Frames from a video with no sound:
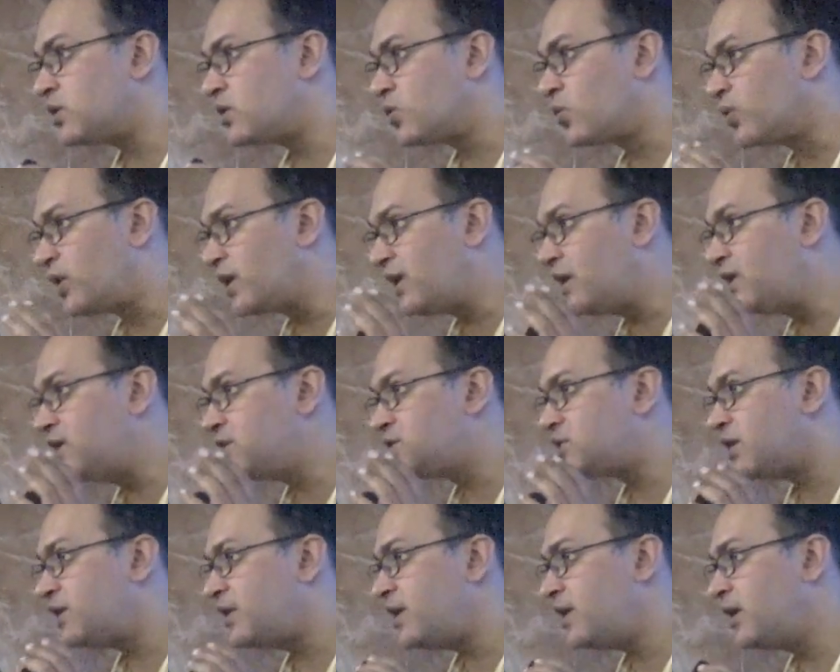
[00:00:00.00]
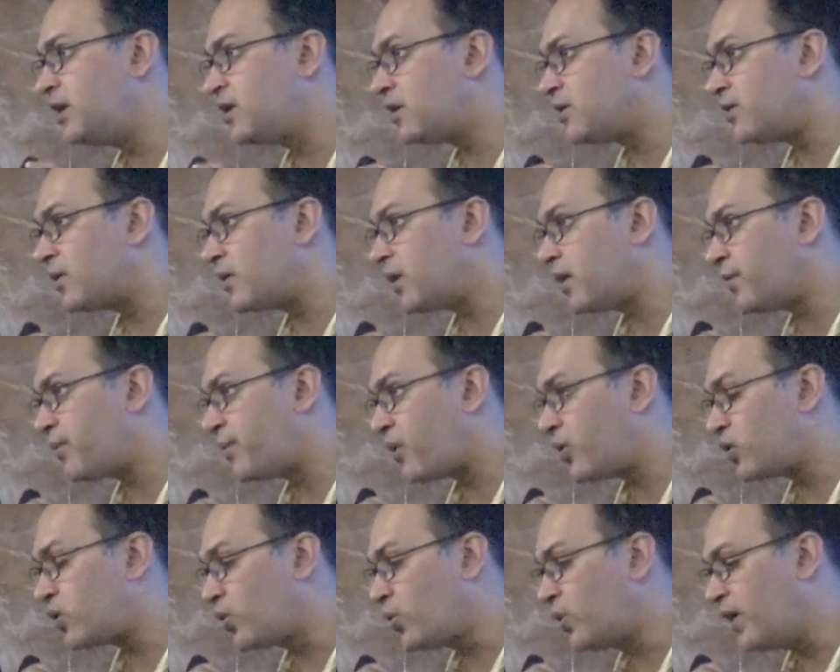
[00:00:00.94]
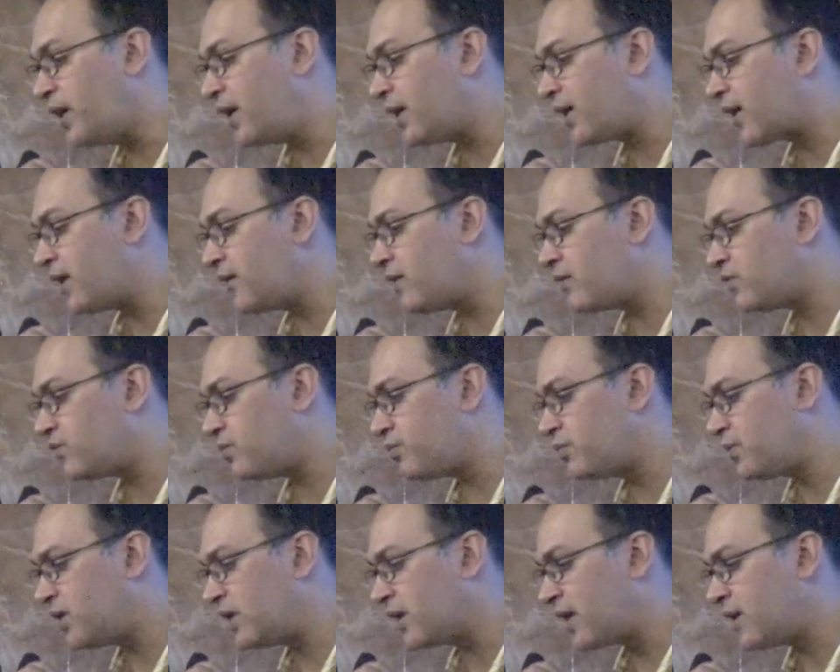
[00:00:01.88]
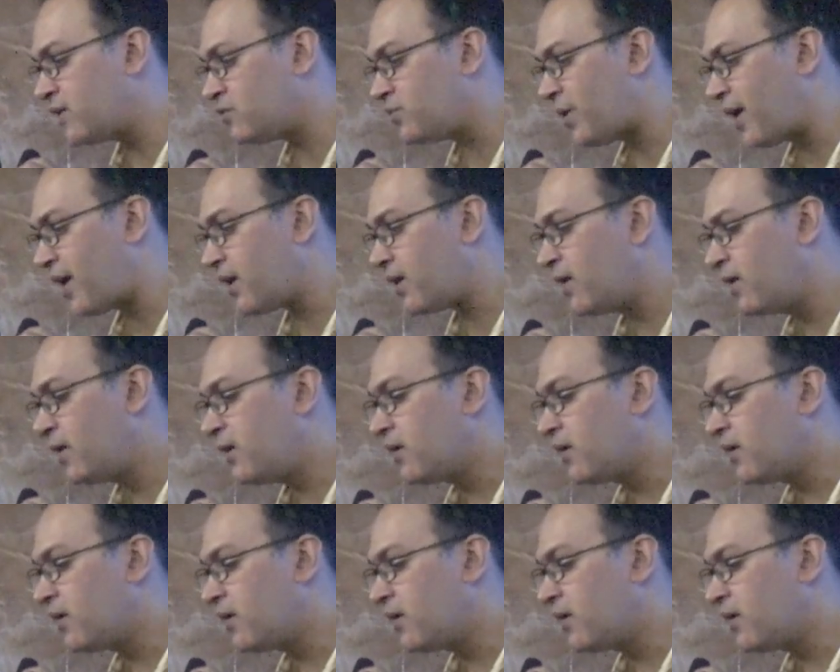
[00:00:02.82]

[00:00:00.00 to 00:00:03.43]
routinely studied about 2 decades back.